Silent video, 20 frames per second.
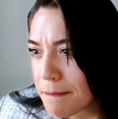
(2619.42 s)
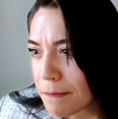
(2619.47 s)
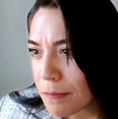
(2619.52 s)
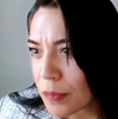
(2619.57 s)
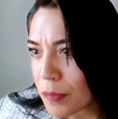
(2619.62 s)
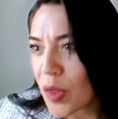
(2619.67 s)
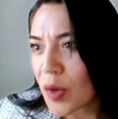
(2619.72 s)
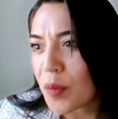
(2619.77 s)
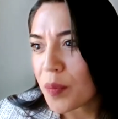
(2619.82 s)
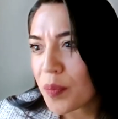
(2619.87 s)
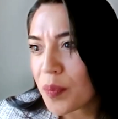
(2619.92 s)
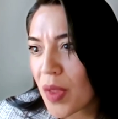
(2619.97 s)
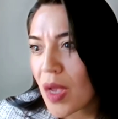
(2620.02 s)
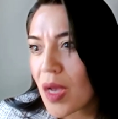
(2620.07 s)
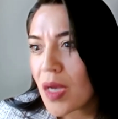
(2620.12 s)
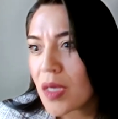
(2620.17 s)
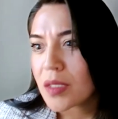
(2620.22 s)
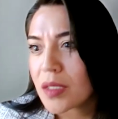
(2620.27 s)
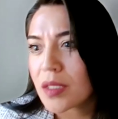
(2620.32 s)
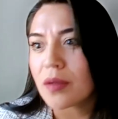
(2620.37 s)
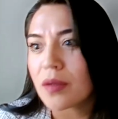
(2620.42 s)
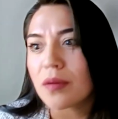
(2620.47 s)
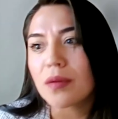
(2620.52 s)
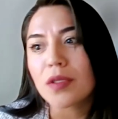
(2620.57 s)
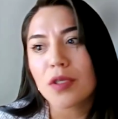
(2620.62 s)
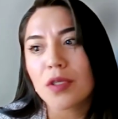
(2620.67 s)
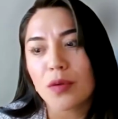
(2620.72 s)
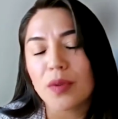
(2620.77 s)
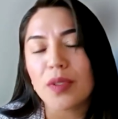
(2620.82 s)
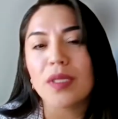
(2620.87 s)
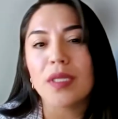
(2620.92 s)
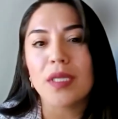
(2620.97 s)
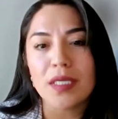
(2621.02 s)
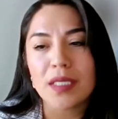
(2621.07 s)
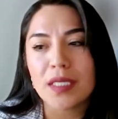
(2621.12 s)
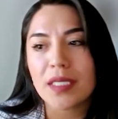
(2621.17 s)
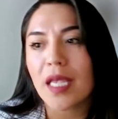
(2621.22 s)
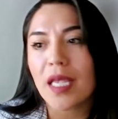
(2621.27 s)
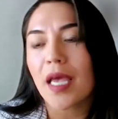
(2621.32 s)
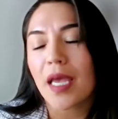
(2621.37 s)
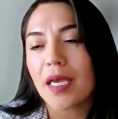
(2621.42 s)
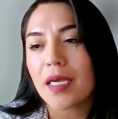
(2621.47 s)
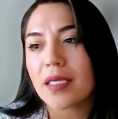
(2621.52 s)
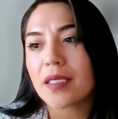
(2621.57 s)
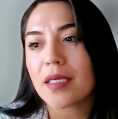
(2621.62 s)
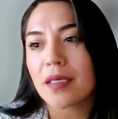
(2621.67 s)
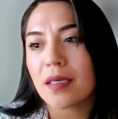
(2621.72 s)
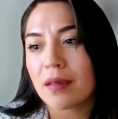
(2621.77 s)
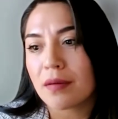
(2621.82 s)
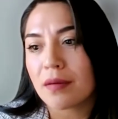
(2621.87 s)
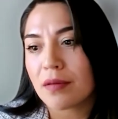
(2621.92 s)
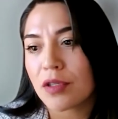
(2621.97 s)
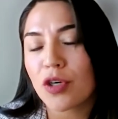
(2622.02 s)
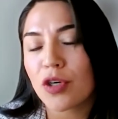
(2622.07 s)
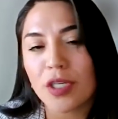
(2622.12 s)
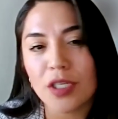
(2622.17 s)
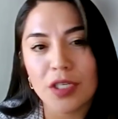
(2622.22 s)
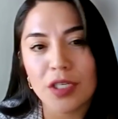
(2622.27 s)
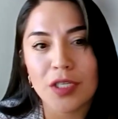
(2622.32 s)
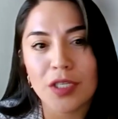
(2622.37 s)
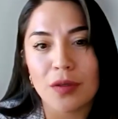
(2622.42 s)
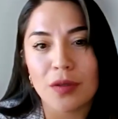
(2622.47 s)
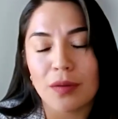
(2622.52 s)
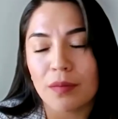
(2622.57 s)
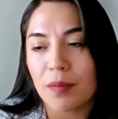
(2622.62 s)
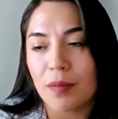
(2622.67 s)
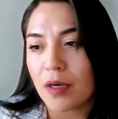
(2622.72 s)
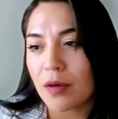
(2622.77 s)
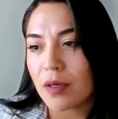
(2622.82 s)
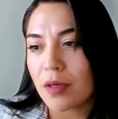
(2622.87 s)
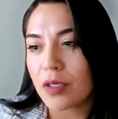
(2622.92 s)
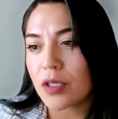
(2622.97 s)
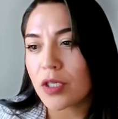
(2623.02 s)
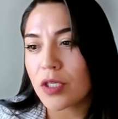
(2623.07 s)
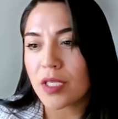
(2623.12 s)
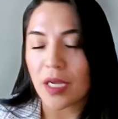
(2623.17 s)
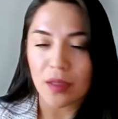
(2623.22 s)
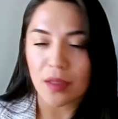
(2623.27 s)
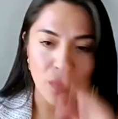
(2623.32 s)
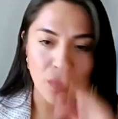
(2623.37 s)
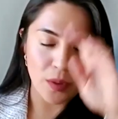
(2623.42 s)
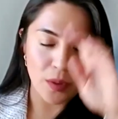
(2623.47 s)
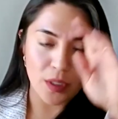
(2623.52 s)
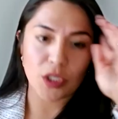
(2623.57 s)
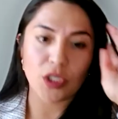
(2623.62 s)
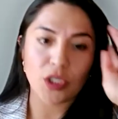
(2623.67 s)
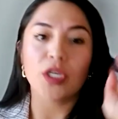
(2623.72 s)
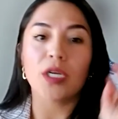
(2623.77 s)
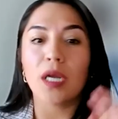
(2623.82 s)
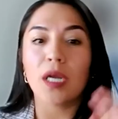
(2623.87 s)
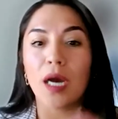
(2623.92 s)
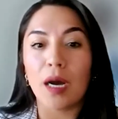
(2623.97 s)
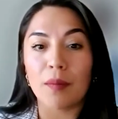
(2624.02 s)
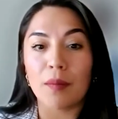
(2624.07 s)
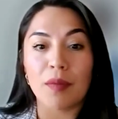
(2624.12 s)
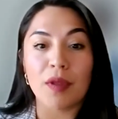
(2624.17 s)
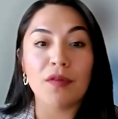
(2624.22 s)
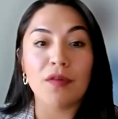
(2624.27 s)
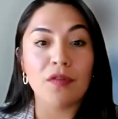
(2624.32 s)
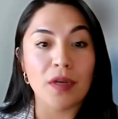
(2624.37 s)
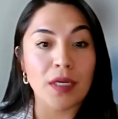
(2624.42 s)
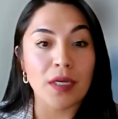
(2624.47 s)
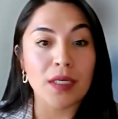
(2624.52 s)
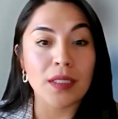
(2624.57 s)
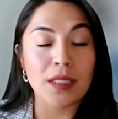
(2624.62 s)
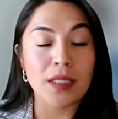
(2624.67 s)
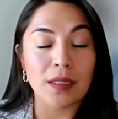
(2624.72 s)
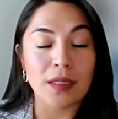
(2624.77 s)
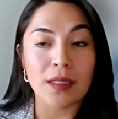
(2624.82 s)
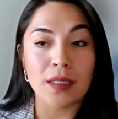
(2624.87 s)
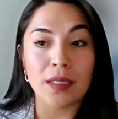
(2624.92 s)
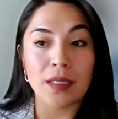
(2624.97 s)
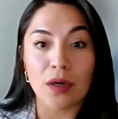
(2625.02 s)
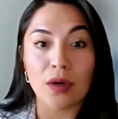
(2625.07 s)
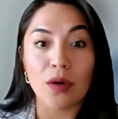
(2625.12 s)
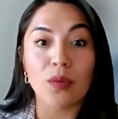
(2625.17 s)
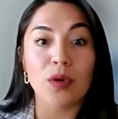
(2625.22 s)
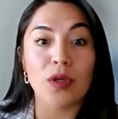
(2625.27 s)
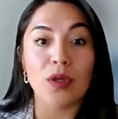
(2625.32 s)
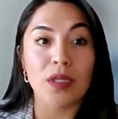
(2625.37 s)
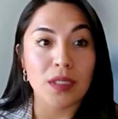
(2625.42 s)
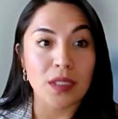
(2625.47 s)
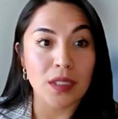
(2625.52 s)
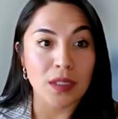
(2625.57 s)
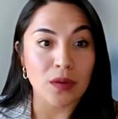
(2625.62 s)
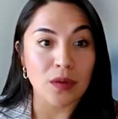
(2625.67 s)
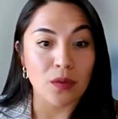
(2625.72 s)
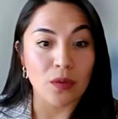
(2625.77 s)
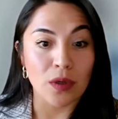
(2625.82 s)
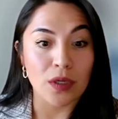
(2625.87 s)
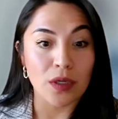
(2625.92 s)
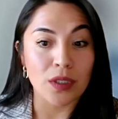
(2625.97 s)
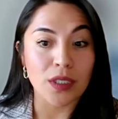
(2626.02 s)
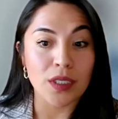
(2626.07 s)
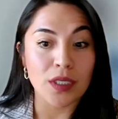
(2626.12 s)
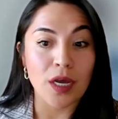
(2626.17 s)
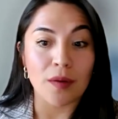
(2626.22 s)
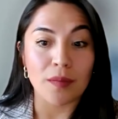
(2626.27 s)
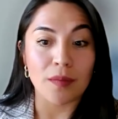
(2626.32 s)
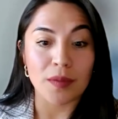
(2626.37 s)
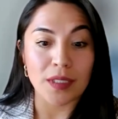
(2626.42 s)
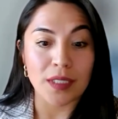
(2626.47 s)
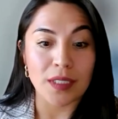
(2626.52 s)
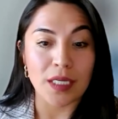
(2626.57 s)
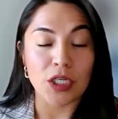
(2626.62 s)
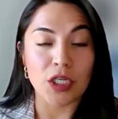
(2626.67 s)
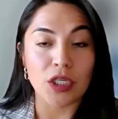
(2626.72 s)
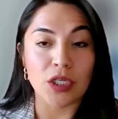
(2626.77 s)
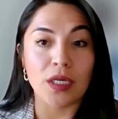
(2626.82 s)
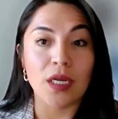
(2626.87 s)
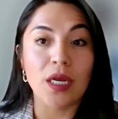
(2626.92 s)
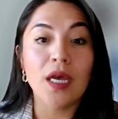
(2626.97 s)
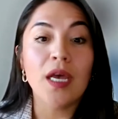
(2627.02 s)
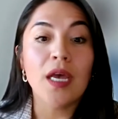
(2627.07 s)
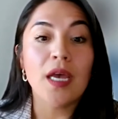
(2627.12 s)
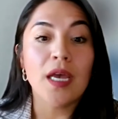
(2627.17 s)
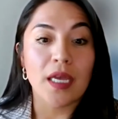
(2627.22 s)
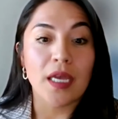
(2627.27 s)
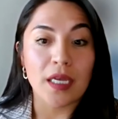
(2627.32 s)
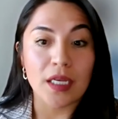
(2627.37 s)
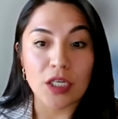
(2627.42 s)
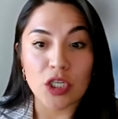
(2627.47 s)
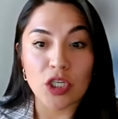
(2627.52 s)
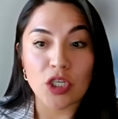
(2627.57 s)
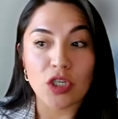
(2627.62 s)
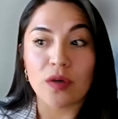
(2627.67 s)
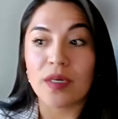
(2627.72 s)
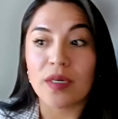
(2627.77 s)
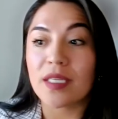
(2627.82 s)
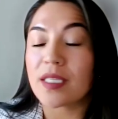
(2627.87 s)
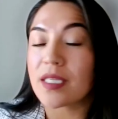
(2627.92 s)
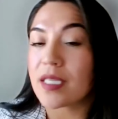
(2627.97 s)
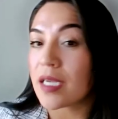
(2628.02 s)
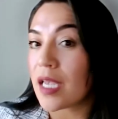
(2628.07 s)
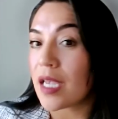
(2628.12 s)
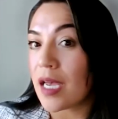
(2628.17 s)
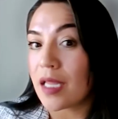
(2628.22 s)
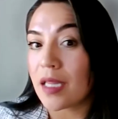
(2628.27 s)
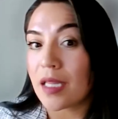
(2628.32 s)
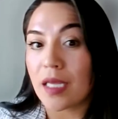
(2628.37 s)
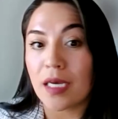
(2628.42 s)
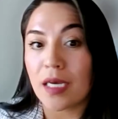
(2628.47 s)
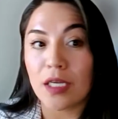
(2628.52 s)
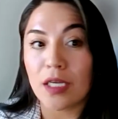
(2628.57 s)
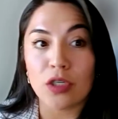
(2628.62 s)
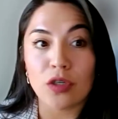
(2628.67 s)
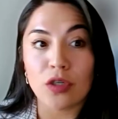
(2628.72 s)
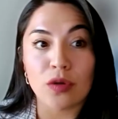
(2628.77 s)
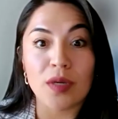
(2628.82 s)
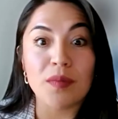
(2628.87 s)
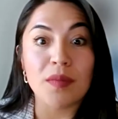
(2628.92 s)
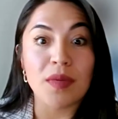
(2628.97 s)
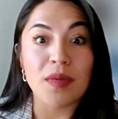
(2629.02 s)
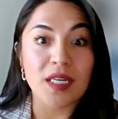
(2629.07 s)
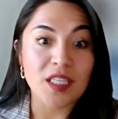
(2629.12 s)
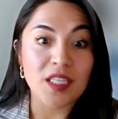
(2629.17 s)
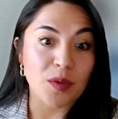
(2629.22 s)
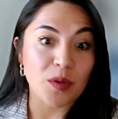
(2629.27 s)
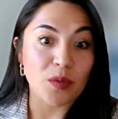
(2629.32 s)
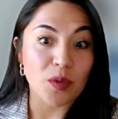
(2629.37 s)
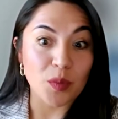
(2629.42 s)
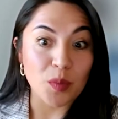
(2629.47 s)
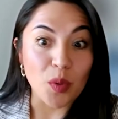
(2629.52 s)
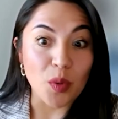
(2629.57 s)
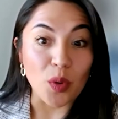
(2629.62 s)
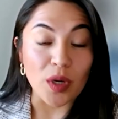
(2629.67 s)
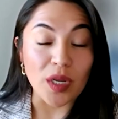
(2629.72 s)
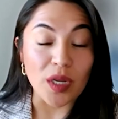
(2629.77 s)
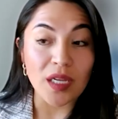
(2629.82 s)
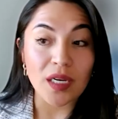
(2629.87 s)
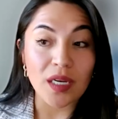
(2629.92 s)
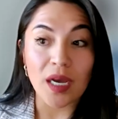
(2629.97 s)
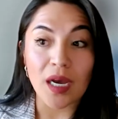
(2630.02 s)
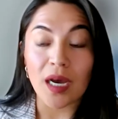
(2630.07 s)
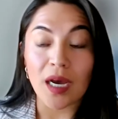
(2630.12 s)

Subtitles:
Okay. So in this case, and I was trying just to better understand the question, if it is the scenario where this is a workers' compensation insurance, again, the injury must be reported